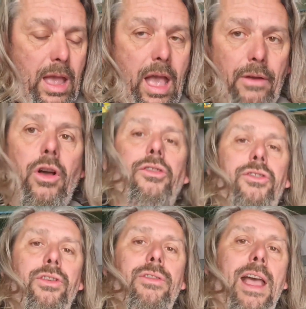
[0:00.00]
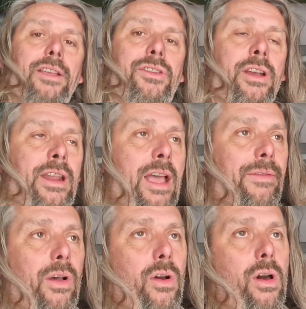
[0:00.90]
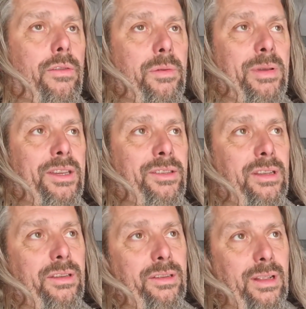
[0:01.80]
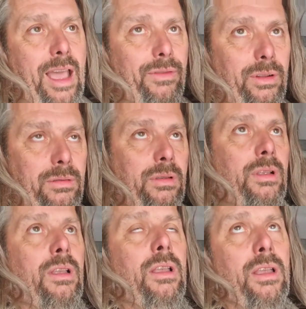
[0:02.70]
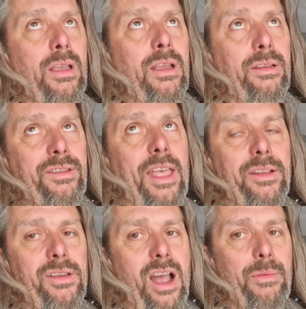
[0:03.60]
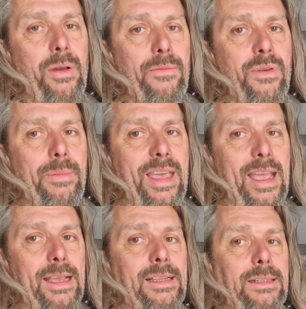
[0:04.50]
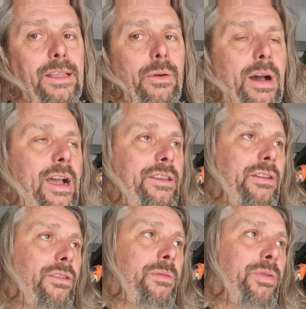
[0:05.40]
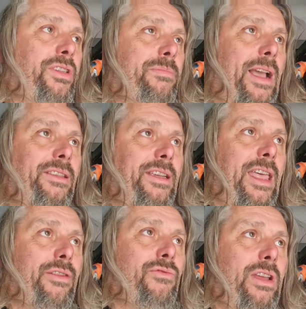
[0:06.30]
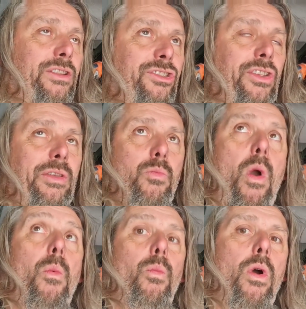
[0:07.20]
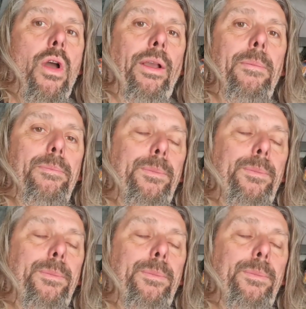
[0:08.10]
I've got to do that so I can have all of the pistons level set the time up from there otherwise I'm going to put it back together and something won't work